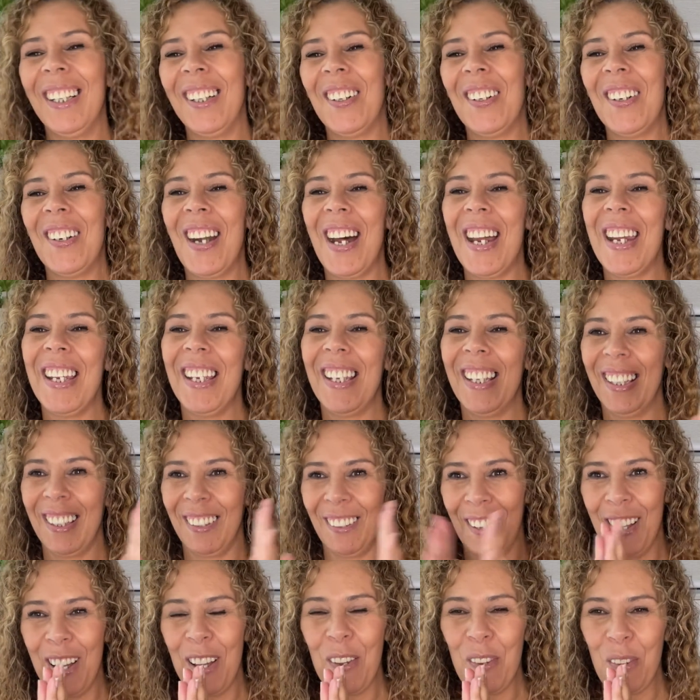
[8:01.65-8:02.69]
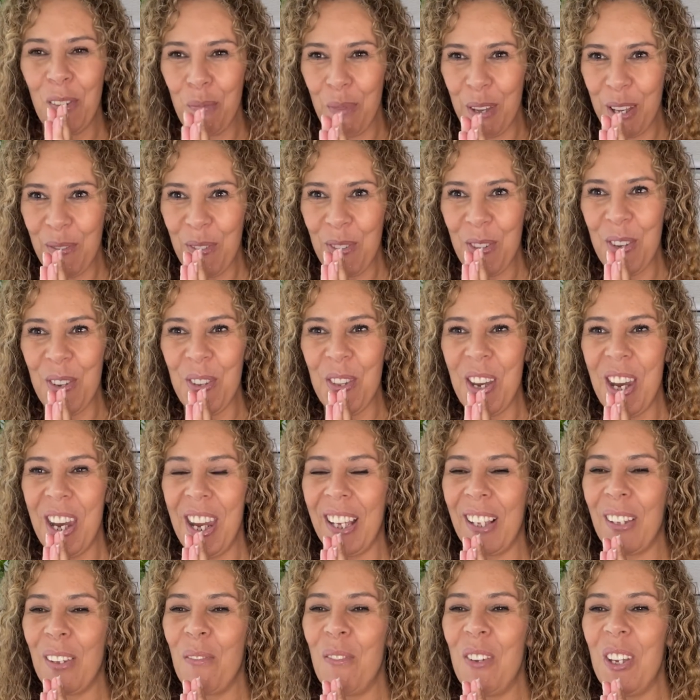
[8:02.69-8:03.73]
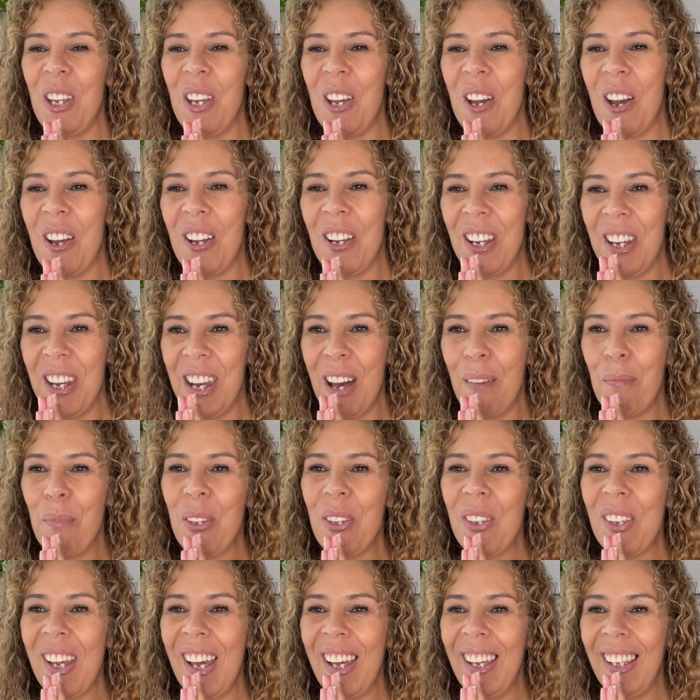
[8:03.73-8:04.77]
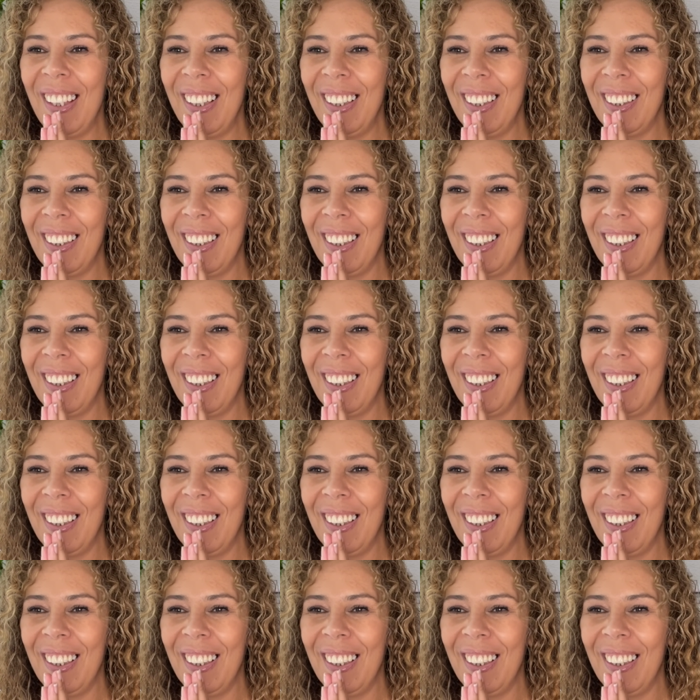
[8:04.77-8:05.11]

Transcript: All right, speak with you in the next video. Namaste.